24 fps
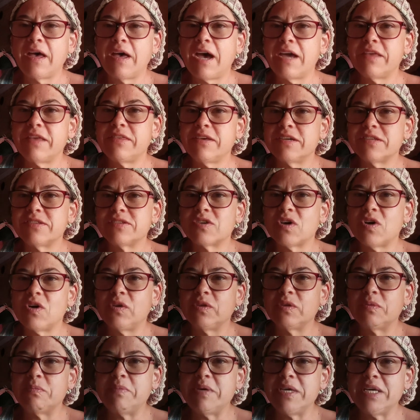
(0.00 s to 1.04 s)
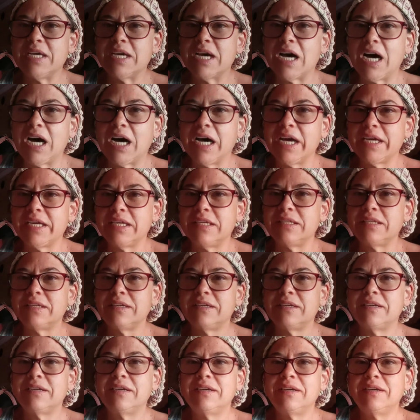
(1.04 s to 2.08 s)
I think it's called Be Kind.
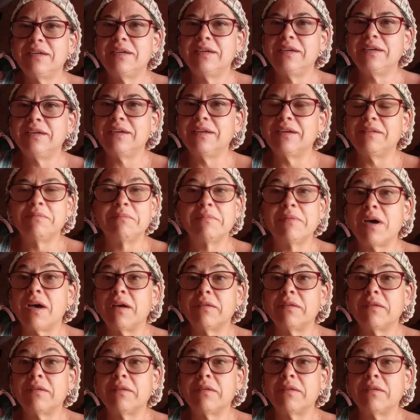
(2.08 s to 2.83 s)
Yeah, um,